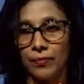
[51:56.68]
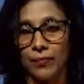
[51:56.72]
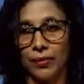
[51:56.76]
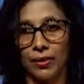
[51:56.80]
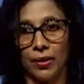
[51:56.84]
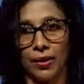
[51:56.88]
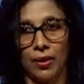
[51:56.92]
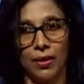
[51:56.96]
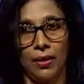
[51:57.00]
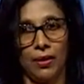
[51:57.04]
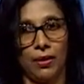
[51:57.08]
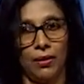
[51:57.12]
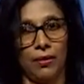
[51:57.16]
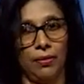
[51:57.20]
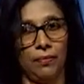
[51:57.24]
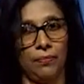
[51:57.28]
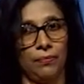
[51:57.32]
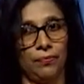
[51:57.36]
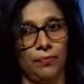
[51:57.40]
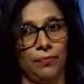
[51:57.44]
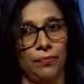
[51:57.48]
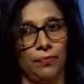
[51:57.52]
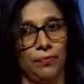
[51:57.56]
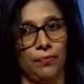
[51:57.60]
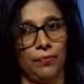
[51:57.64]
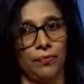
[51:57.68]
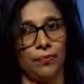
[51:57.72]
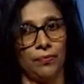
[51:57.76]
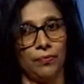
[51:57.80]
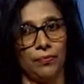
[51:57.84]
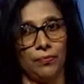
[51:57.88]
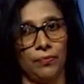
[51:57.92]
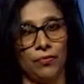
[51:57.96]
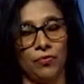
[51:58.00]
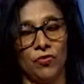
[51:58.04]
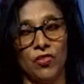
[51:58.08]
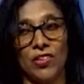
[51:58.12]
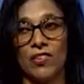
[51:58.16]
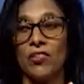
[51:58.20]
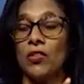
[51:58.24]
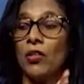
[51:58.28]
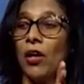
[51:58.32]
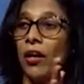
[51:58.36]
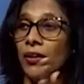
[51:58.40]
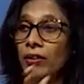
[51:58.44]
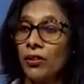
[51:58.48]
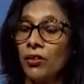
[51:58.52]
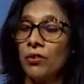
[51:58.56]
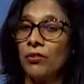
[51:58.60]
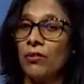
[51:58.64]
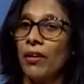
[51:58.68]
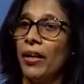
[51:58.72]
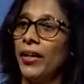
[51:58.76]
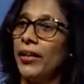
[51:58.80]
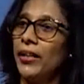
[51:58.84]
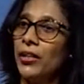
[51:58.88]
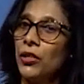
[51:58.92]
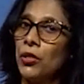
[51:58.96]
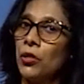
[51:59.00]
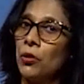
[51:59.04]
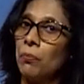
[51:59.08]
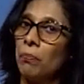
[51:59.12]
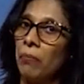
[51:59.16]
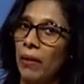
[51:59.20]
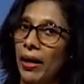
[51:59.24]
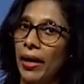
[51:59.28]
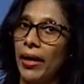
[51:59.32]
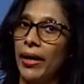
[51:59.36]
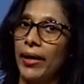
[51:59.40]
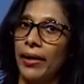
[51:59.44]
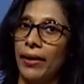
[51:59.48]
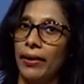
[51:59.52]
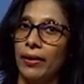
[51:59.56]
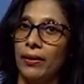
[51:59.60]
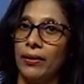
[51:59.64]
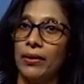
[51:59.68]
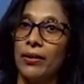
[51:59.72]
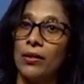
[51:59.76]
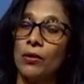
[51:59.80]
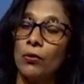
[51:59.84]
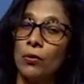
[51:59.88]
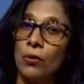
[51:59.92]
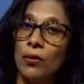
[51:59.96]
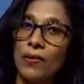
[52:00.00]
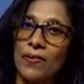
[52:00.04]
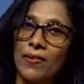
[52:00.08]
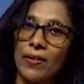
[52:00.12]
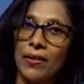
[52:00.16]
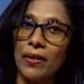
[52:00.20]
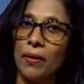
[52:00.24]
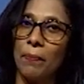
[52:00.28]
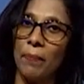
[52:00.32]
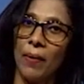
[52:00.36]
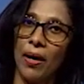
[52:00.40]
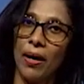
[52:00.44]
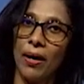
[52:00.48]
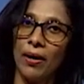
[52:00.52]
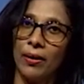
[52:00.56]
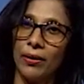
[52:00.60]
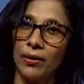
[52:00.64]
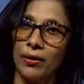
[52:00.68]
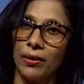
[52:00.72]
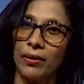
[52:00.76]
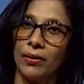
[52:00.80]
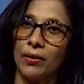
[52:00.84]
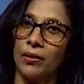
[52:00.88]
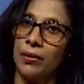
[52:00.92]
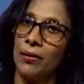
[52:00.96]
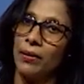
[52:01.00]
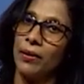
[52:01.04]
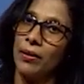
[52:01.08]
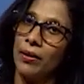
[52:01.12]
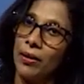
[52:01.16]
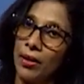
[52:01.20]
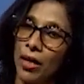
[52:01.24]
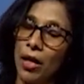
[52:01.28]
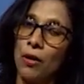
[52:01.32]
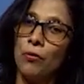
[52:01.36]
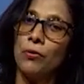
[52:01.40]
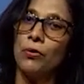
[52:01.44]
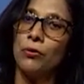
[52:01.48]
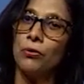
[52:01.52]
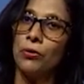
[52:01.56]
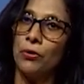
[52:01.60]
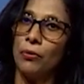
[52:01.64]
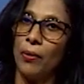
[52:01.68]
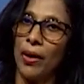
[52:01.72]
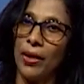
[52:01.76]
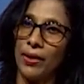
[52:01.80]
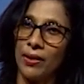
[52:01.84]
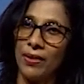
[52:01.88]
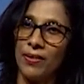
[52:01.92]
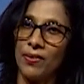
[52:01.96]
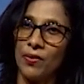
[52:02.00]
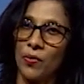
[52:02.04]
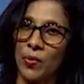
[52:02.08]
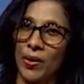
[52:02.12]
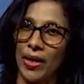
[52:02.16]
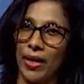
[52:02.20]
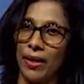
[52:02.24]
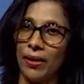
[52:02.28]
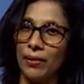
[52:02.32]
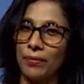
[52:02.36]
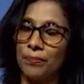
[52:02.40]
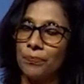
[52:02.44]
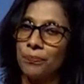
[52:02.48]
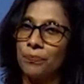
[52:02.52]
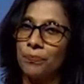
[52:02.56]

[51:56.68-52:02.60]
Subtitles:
was not trying to buy a rose in the market. Now do you understand?